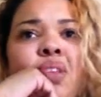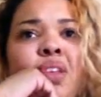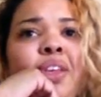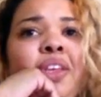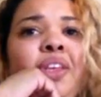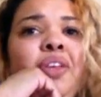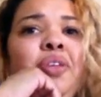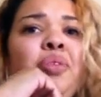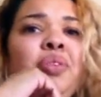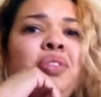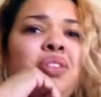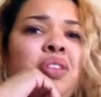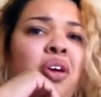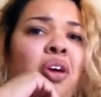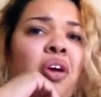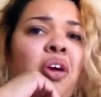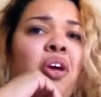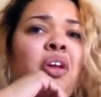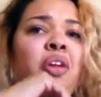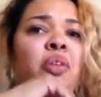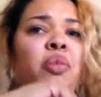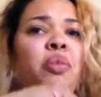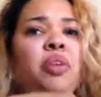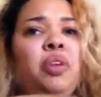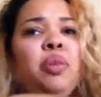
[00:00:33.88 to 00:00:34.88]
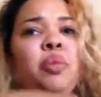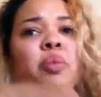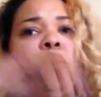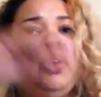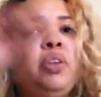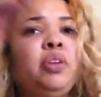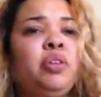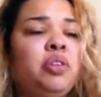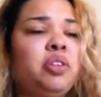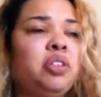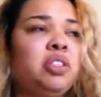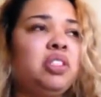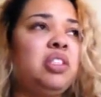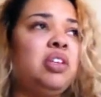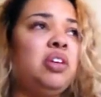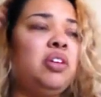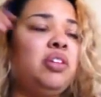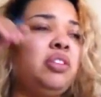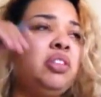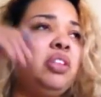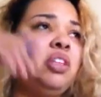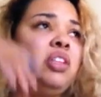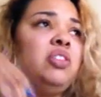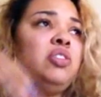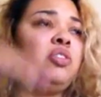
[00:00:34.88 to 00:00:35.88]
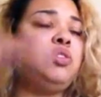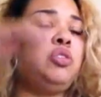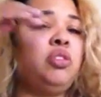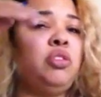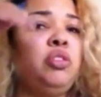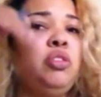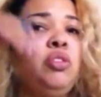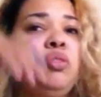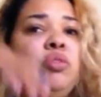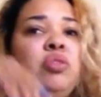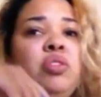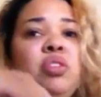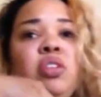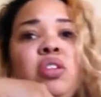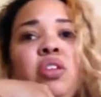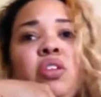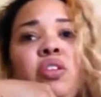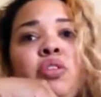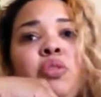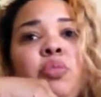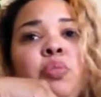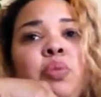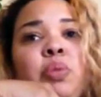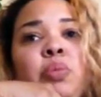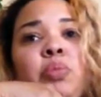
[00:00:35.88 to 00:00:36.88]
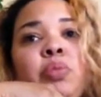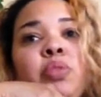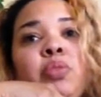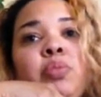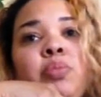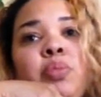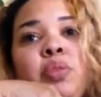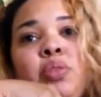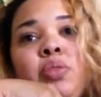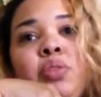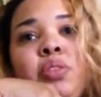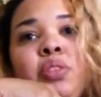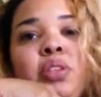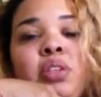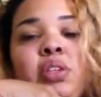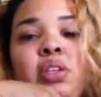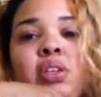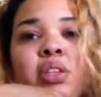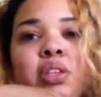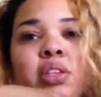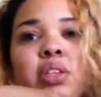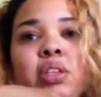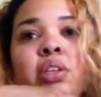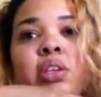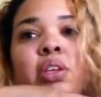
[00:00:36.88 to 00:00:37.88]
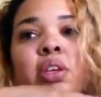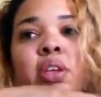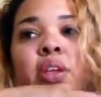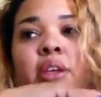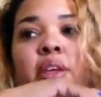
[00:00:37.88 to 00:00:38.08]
know, it's hard when you want to go to sell things and you're using other people's music. And,